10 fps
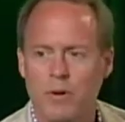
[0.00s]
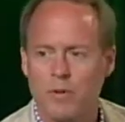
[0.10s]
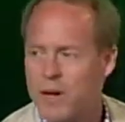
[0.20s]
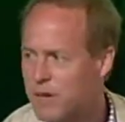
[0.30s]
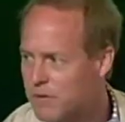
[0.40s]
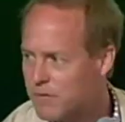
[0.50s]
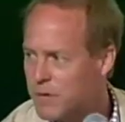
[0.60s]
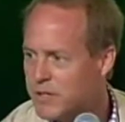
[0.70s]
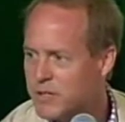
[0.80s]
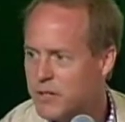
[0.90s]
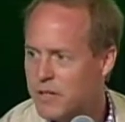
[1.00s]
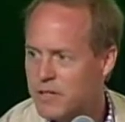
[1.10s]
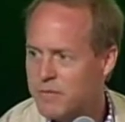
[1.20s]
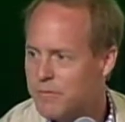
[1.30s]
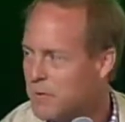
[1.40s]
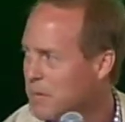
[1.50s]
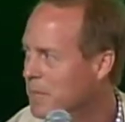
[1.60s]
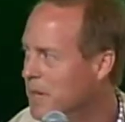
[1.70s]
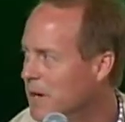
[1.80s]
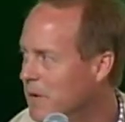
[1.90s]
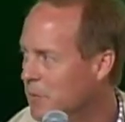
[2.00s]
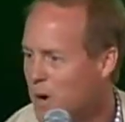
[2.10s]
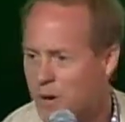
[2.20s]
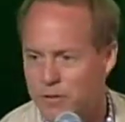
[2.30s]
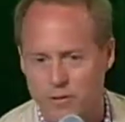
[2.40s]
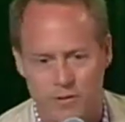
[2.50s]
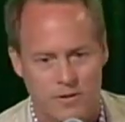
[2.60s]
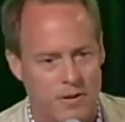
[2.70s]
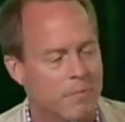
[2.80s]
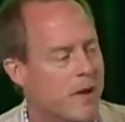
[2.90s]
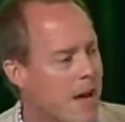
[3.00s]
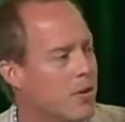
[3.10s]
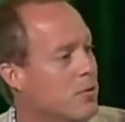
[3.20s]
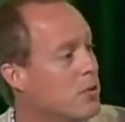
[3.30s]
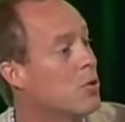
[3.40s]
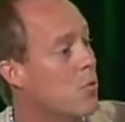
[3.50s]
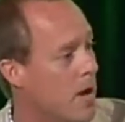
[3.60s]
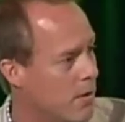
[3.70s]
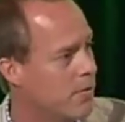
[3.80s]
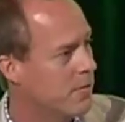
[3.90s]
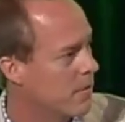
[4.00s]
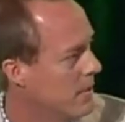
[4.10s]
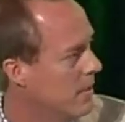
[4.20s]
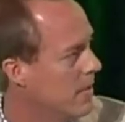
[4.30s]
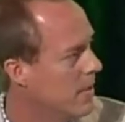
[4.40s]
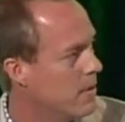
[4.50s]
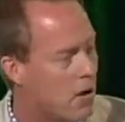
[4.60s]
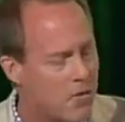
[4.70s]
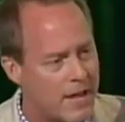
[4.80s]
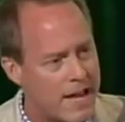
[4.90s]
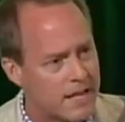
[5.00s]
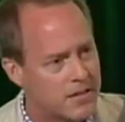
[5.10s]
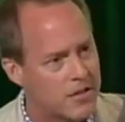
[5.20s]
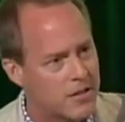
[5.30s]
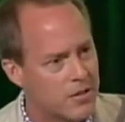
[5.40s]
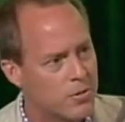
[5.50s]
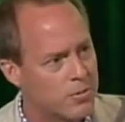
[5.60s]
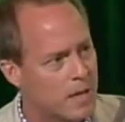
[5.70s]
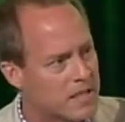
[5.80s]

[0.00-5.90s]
how did you phrase it, Shelley? From wealth or value to wealth, on that continuum, I